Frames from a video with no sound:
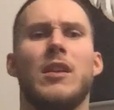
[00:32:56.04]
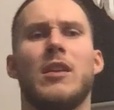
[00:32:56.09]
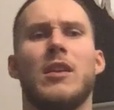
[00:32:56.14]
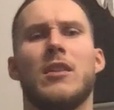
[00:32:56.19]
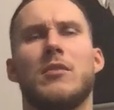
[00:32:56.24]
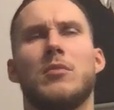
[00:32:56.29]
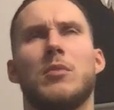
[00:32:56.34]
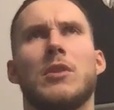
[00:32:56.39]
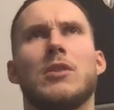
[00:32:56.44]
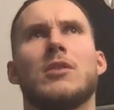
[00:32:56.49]
it
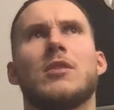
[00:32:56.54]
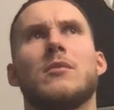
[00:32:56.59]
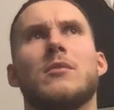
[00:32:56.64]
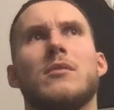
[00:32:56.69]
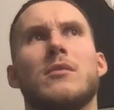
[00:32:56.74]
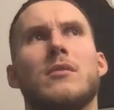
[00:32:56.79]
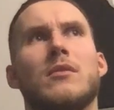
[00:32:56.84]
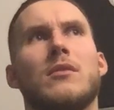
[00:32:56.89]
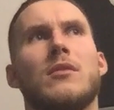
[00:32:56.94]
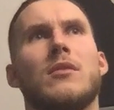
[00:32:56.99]

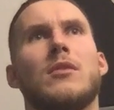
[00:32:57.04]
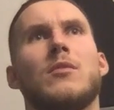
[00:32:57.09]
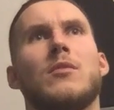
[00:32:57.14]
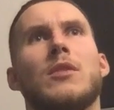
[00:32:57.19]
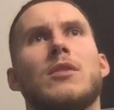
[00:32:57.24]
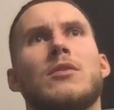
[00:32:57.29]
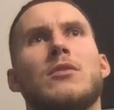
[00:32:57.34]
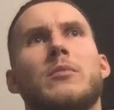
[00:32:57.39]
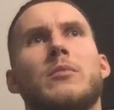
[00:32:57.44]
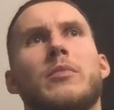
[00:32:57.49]

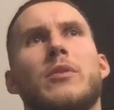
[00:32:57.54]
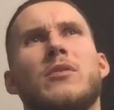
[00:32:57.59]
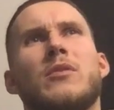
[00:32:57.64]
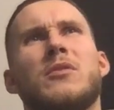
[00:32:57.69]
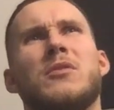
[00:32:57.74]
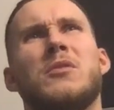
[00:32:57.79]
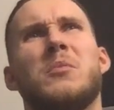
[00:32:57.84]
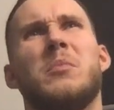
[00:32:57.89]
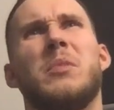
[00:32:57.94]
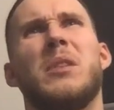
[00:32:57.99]
was supposed
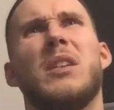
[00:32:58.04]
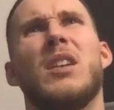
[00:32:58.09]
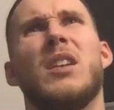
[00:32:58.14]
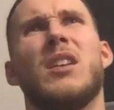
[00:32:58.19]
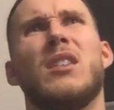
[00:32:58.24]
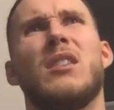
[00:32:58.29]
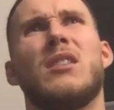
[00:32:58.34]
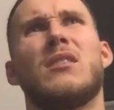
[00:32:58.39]
to be like